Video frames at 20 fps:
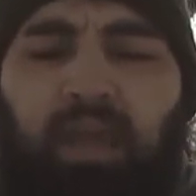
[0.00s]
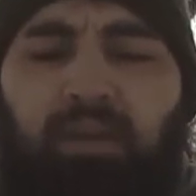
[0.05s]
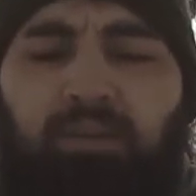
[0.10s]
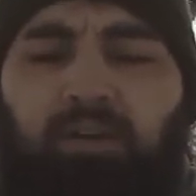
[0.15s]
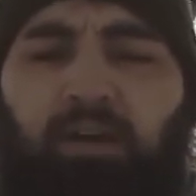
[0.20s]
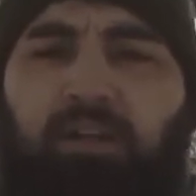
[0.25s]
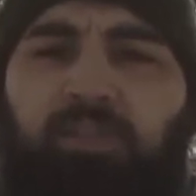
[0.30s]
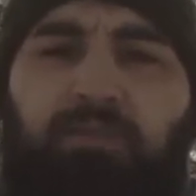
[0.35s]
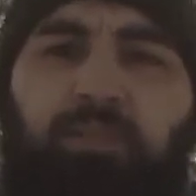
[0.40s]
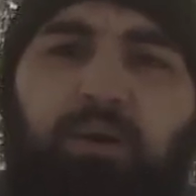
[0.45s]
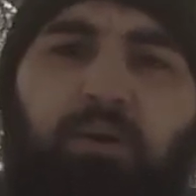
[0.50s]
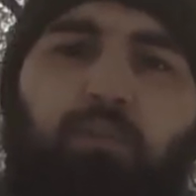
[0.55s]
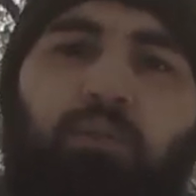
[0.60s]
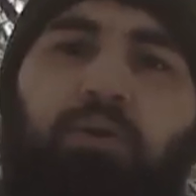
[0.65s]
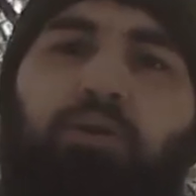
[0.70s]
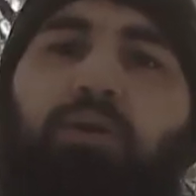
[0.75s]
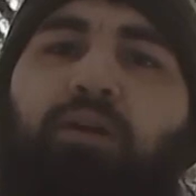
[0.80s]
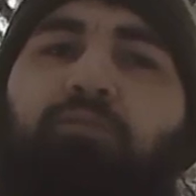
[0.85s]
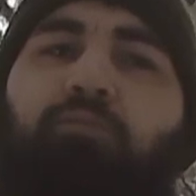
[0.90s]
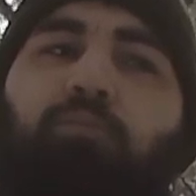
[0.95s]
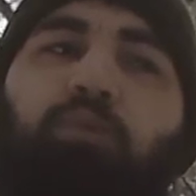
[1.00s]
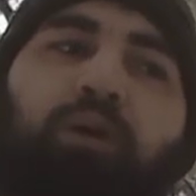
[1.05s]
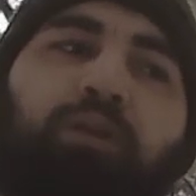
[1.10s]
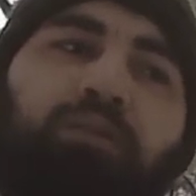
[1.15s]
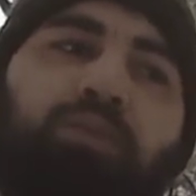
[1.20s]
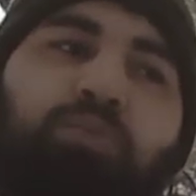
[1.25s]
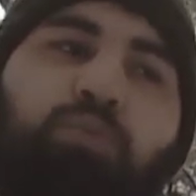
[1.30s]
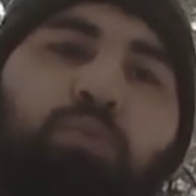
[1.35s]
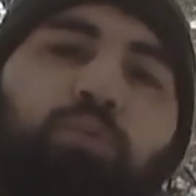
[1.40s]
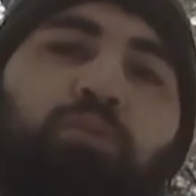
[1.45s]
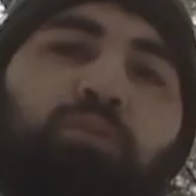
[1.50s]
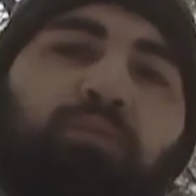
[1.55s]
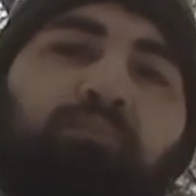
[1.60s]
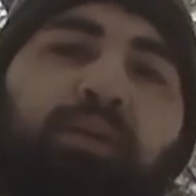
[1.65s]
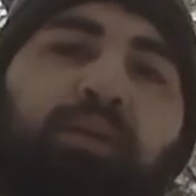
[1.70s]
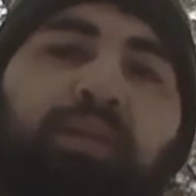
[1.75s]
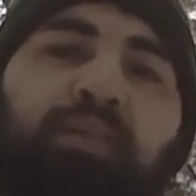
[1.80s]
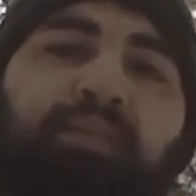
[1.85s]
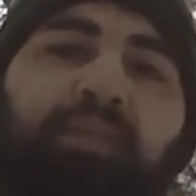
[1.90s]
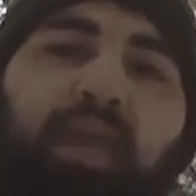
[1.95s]
And it talks about, well, you have one tool to
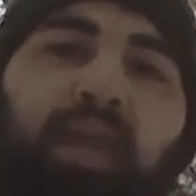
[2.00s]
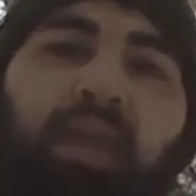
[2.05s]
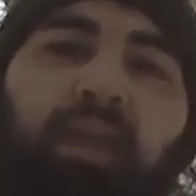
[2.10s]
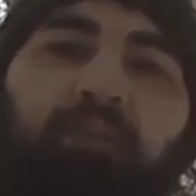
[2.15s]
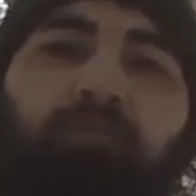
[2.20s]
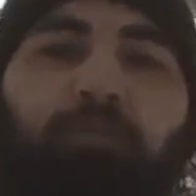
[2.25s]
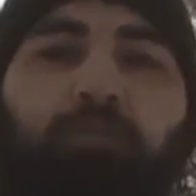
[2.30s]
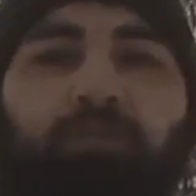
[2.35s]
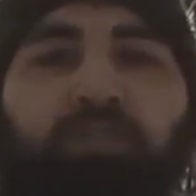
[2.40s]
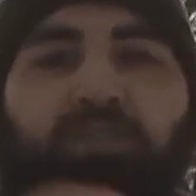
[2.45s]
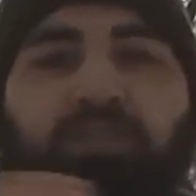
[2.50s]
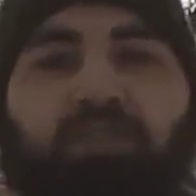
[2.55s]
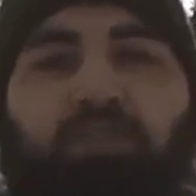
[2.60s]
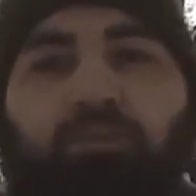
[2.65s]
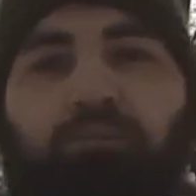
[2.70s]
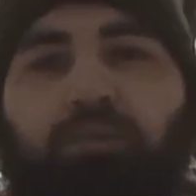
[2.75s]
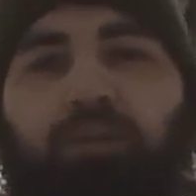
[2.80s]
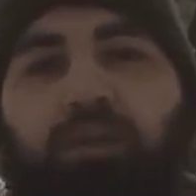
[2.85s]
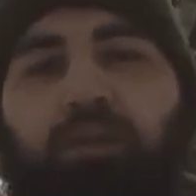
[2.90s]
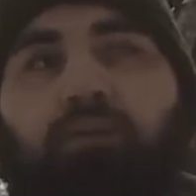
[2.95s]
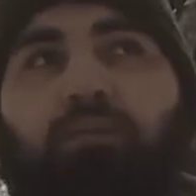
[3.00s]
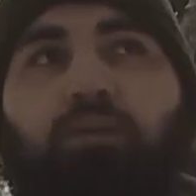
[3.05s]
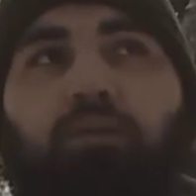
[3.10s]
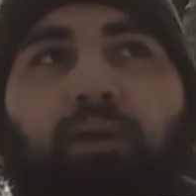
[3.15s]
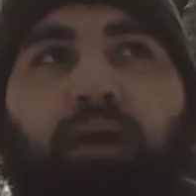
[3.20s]
maintain versus three.